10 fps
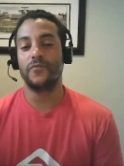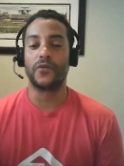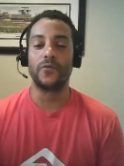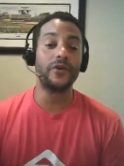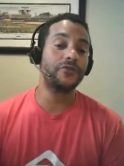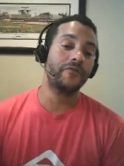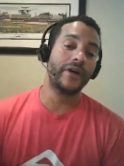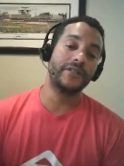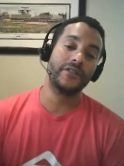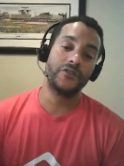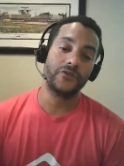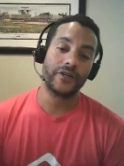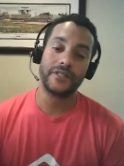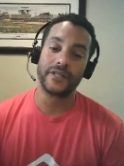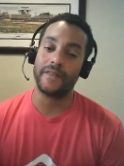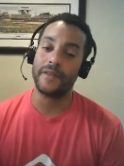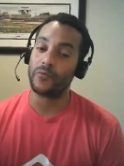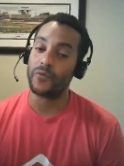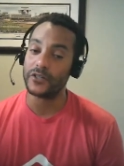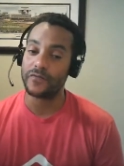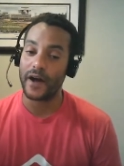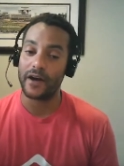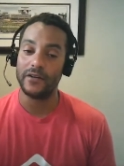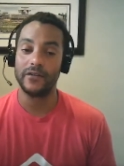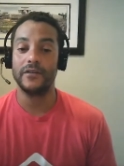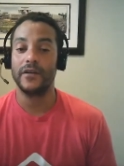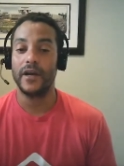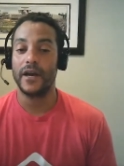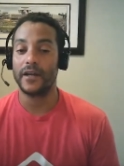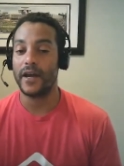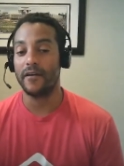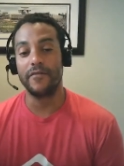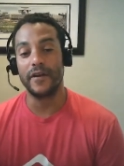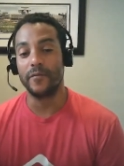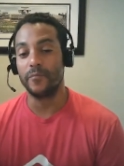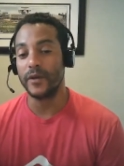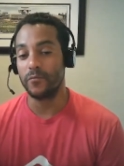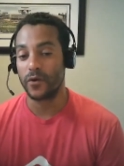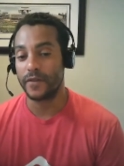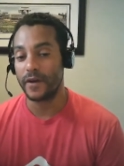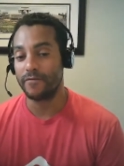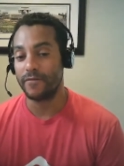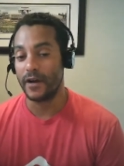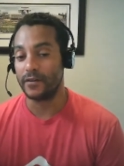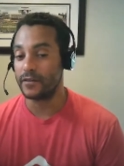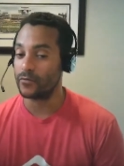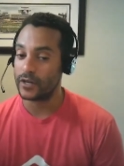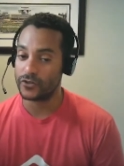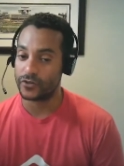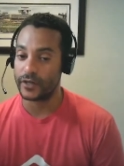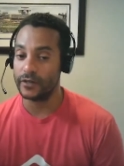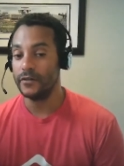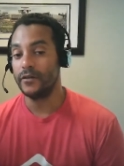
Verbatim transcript: for windows devices you can send them a reg file and have them import that file into the registry